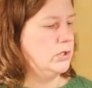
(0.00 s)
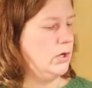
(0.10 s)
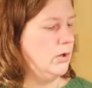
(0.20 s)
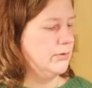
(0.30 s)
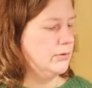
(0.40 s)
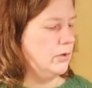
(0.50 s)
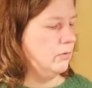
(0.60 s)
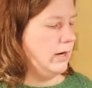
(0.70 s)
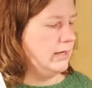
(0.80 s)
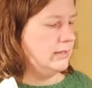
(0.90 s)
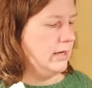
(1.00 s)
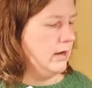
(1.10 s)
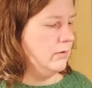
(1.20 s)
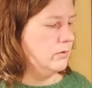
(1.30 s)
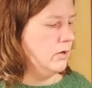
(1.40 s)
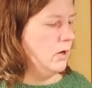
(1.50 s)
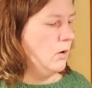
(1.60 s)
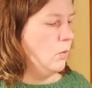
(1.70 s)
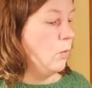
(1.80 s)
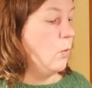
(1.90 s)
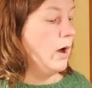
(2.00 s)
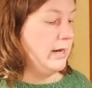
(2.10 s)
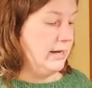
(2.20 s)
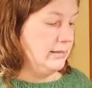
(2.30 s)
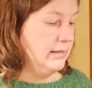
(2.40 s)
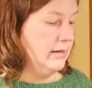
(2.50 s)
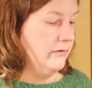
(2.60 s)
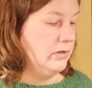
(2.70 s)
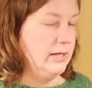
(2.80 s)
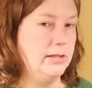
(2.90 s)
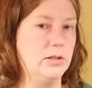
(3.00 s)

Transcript: to also write down what I did every day.